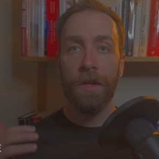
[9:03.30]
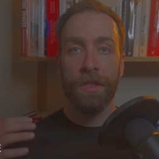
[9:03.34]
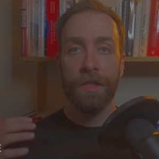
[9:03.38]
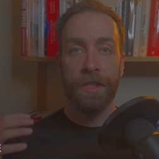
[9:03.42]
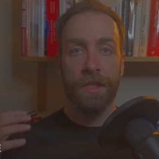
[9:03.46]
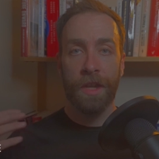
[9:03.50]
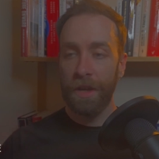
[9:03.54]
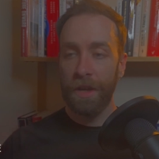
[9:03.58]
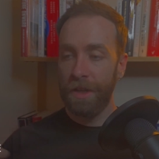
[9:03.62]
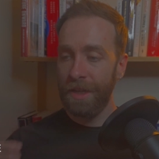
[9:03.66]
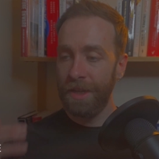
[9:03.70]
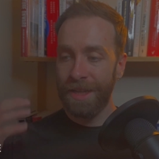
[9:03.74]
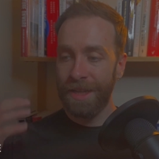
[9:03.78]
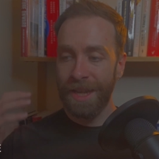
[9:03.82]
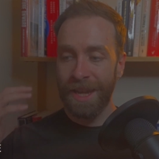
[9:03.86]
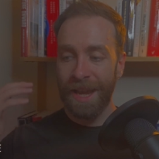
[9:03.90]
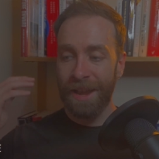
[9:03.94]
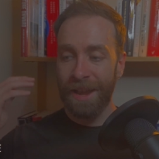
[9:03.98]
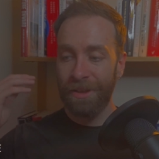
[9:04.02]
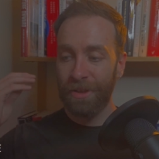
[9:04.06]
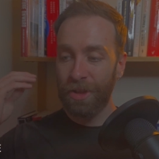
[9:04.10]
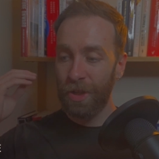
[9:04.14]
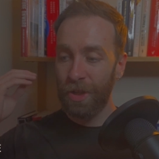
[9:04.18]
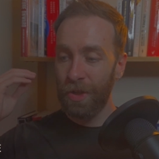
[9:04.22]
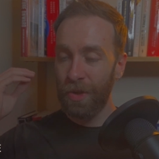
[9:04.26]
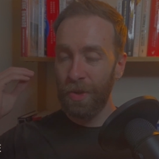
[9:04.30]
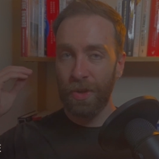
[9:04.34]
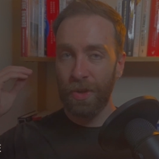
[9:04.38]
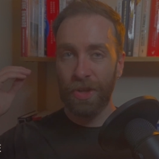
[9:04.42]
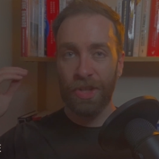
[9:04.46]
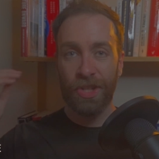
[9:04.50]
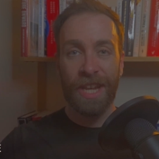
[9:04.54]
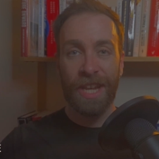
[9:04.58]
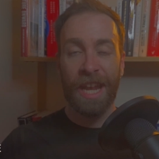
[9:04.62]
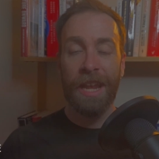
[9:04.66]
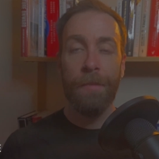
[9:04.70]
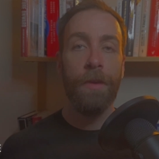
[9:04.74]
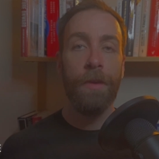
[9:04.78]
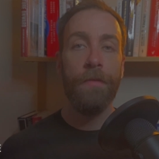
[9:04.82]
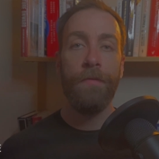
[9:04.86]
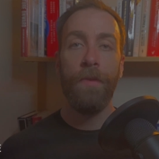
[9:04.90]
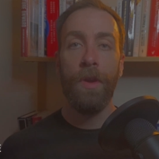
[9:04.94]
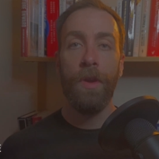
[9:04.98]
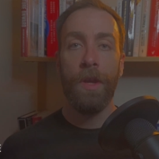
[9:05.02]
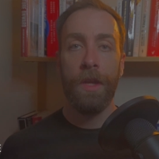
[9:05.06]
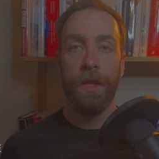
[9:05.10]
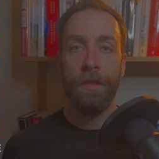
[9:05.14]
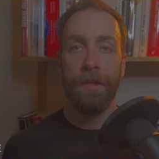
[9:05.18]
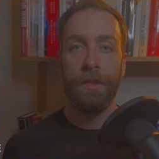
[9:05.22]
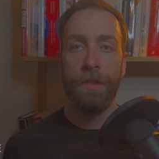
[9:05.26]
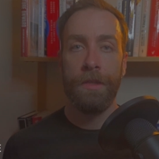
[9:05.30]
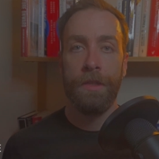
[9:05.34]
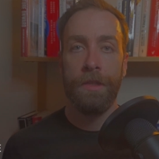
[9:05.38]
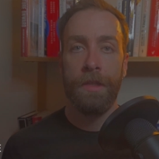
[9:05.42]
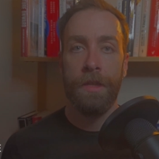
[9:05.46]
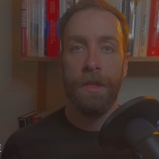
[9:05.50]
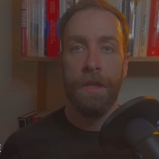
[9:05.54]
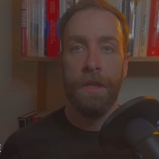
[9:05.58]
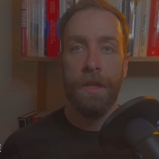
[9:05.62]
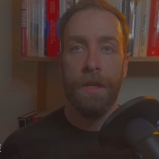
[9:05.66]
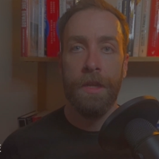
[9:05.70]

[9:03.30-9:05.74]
certainty to shame avoidance.